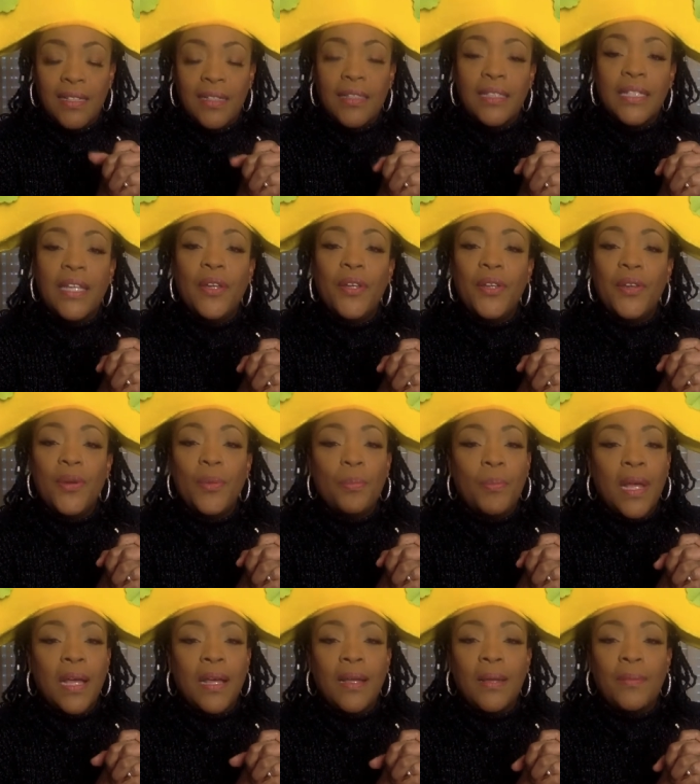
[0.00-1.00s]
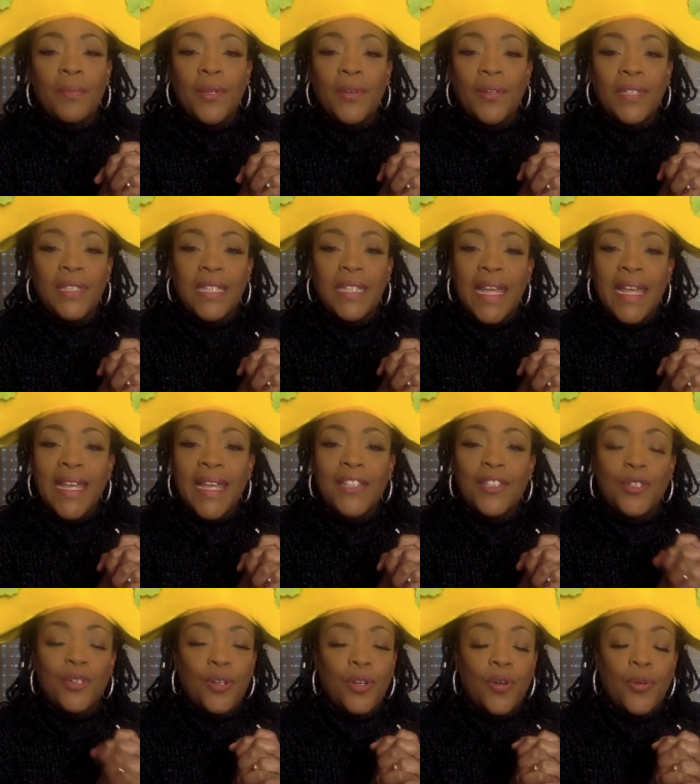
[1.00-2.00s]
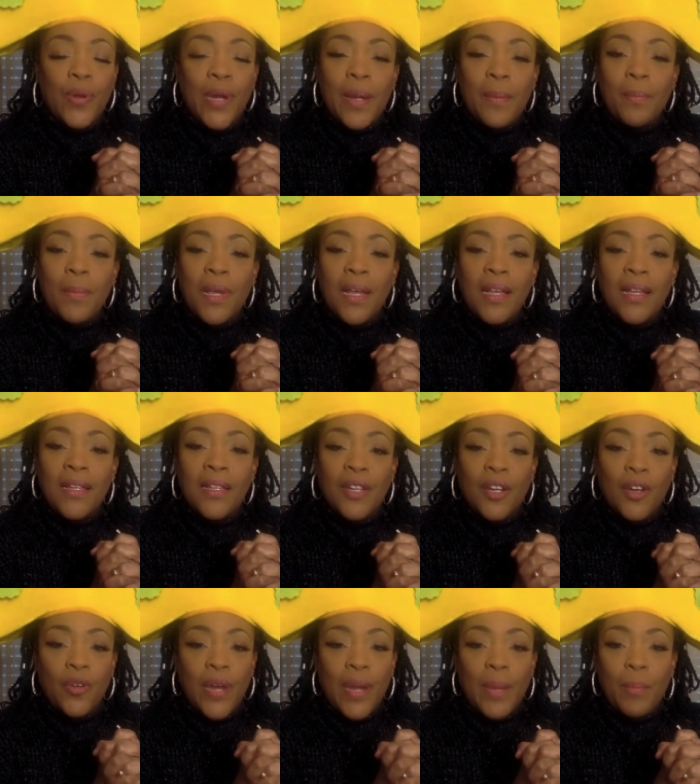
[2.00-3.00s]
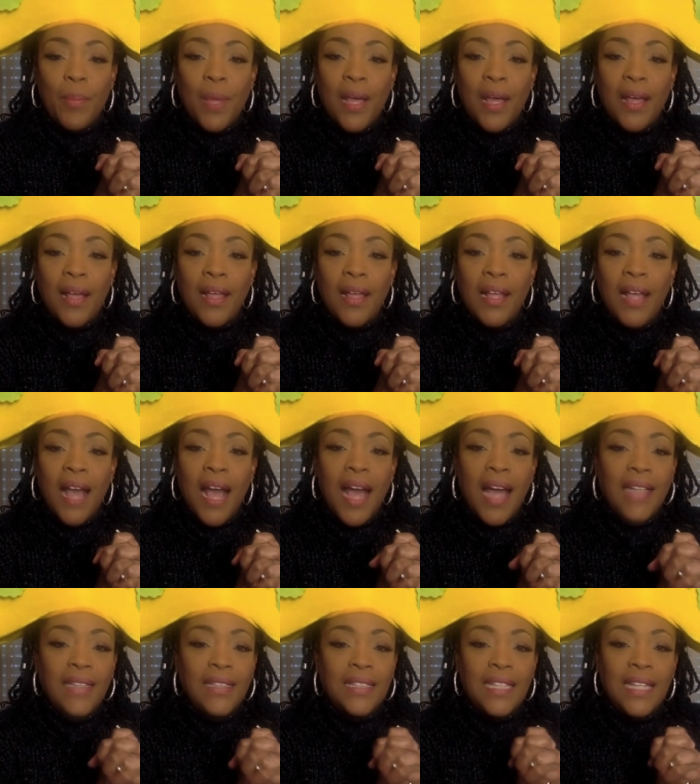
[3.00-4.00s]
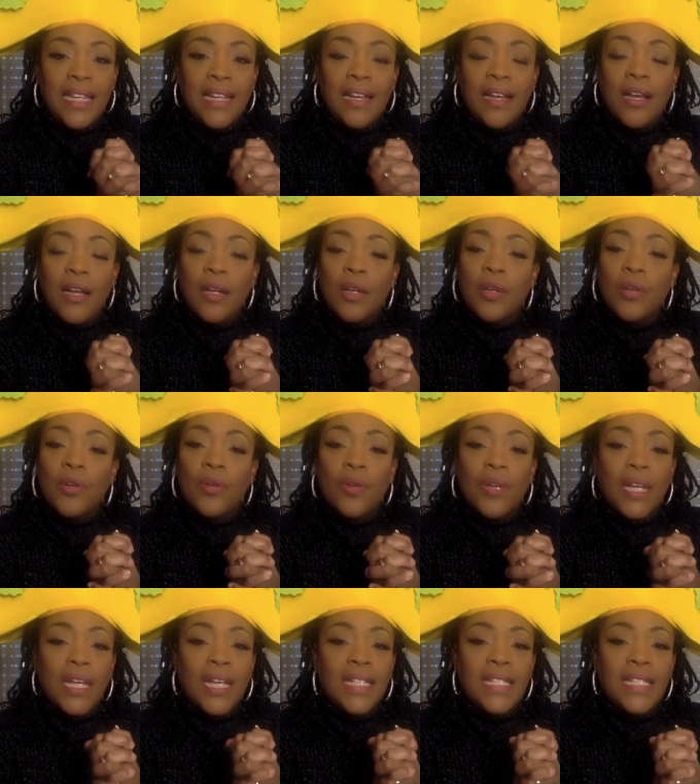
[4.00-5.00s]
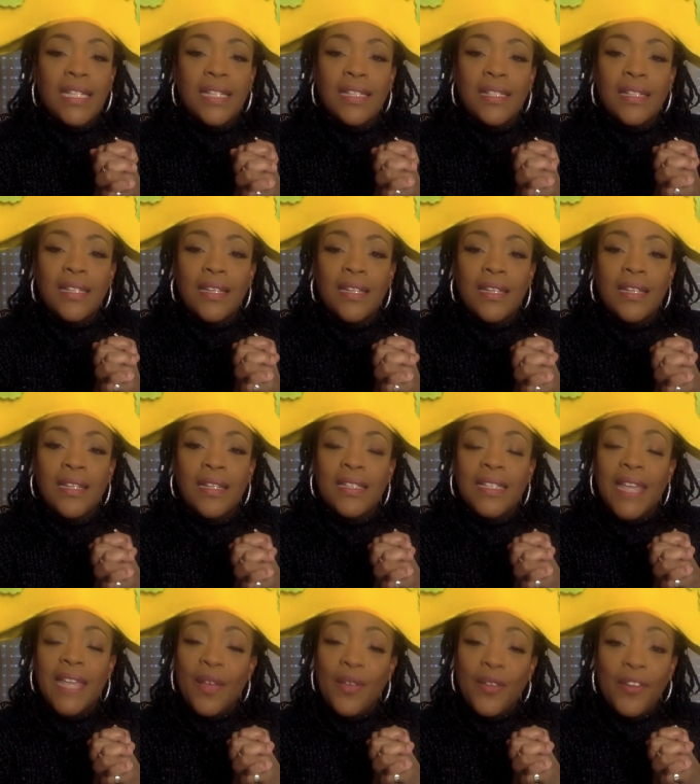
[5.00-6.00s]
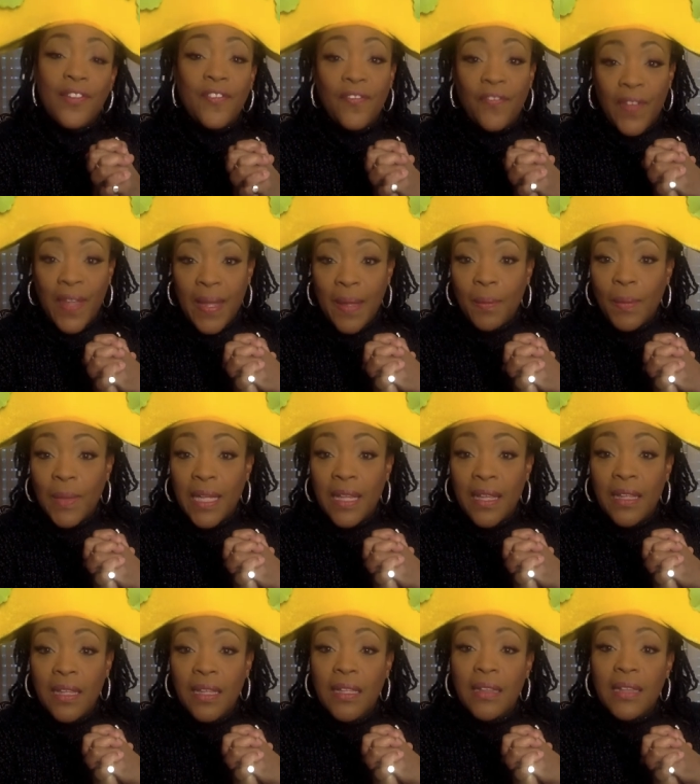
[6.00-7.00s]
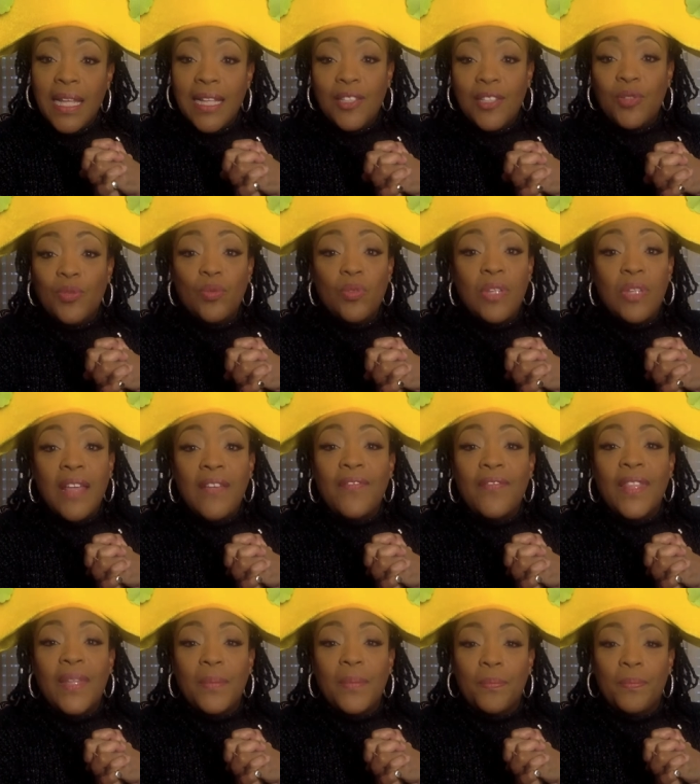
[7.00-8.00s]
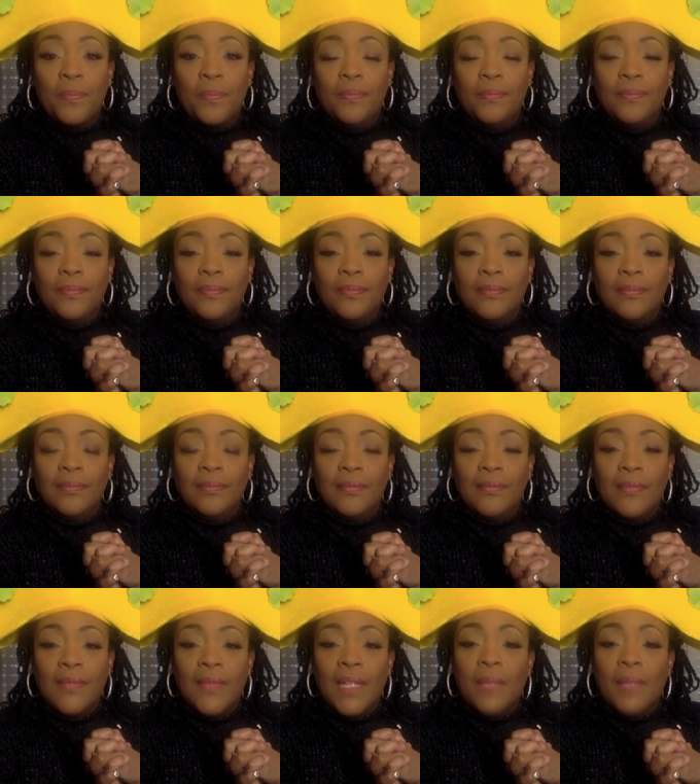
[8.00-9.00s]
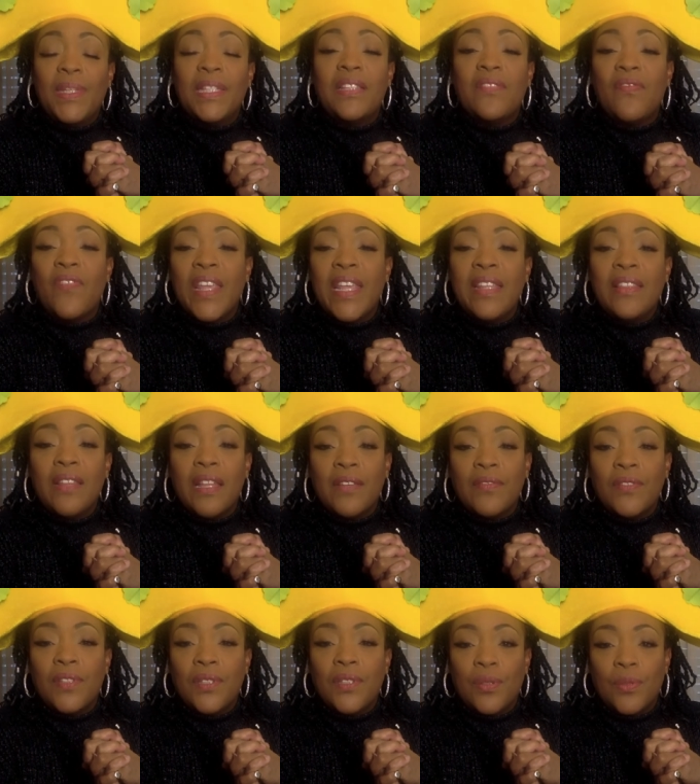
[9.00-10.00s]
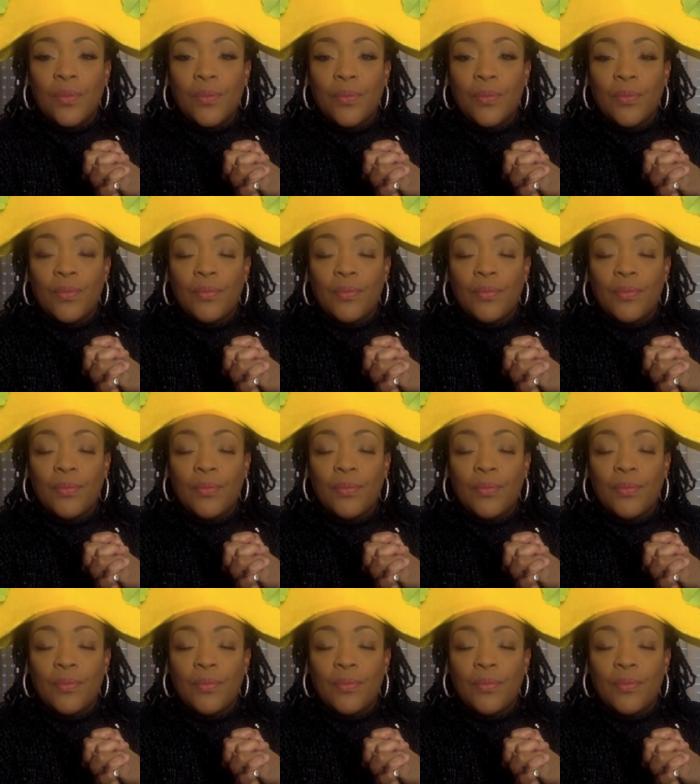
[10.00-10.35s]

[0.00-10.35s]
Tell your mom, your dad, your grandma, grandpa, auntie, uncle, cousins. Tell your family that you love them. Miss V loves you.